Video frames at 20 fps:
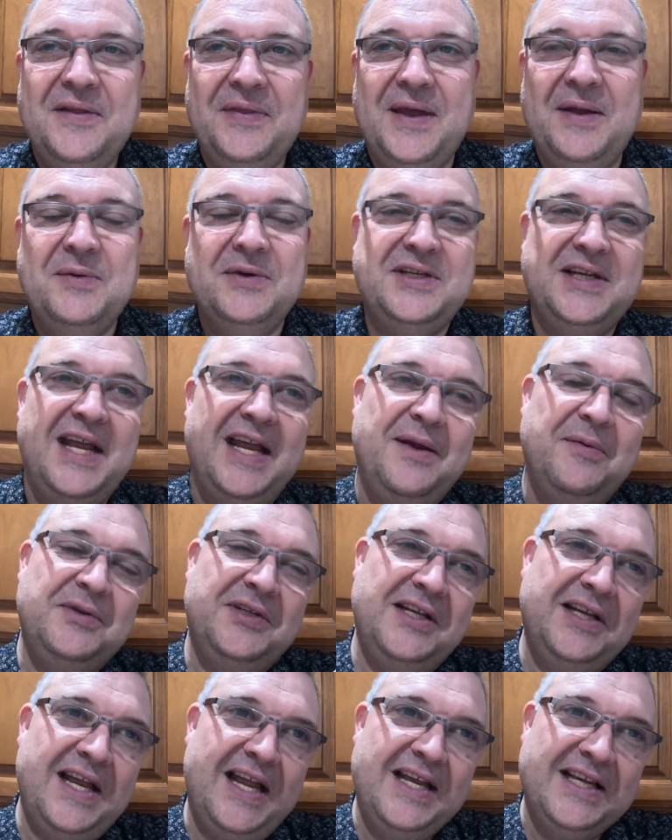they were saying it
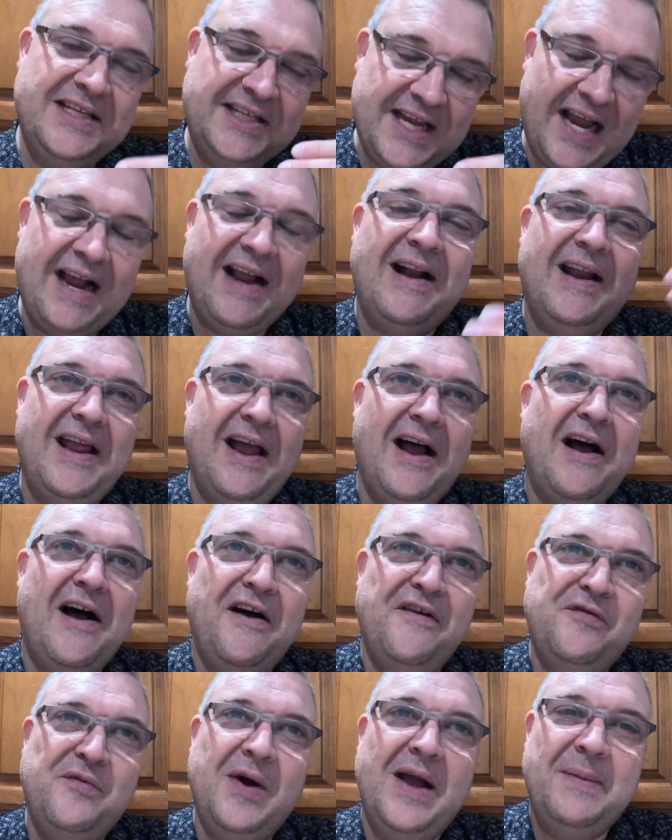was exactly
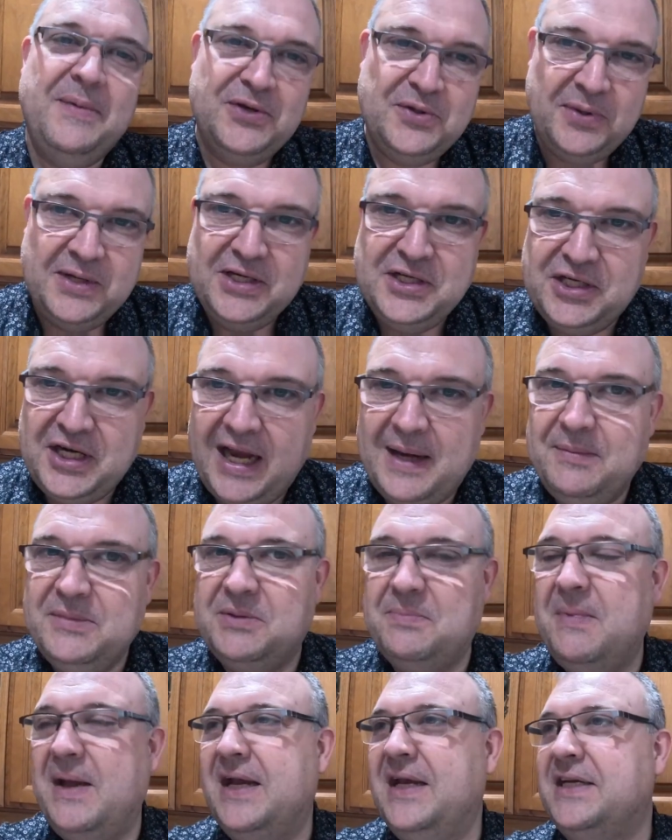halfway between
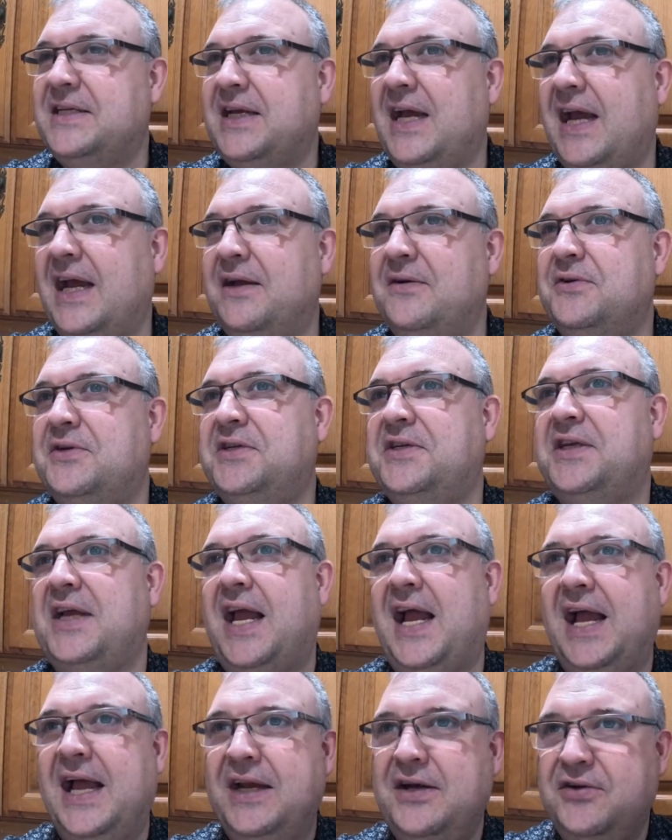James May's house
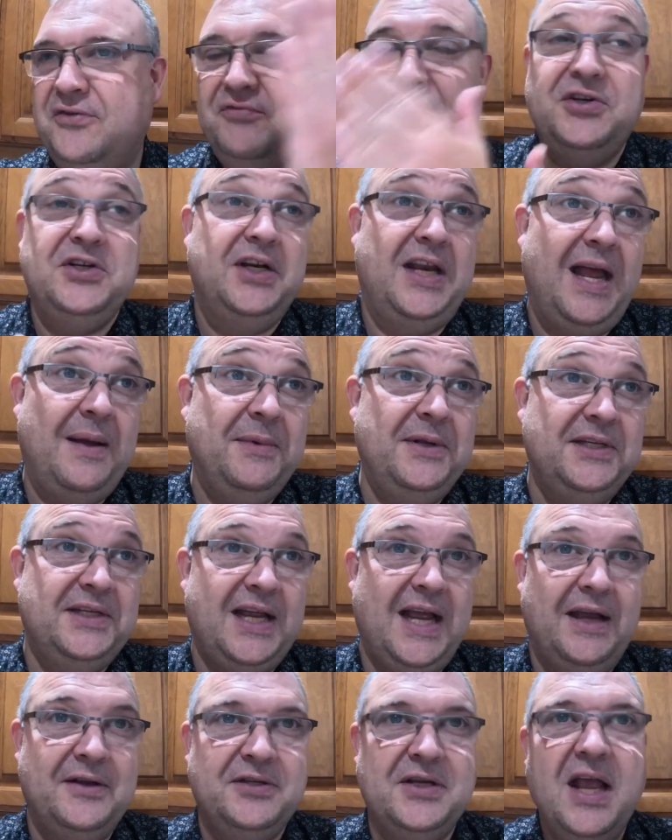and Richard Hammond's
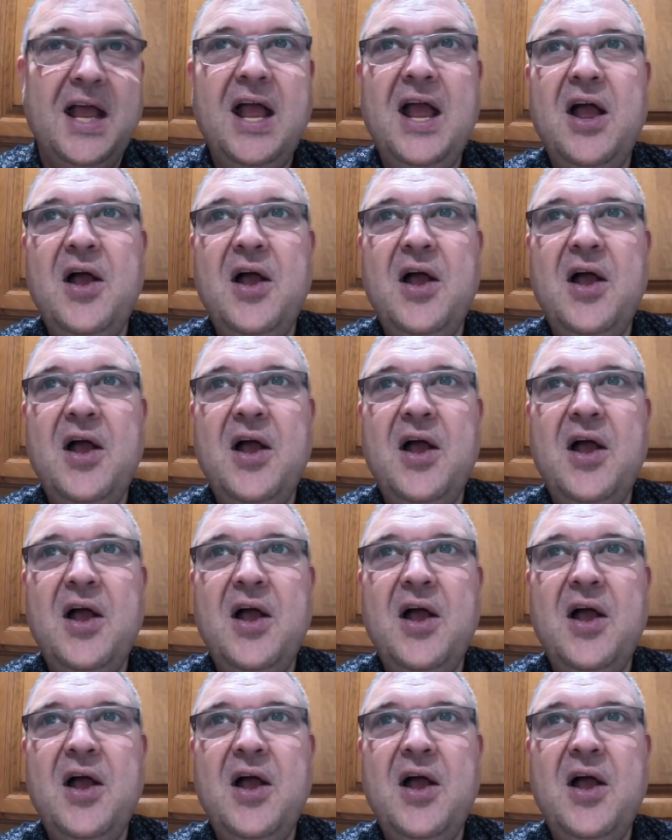house,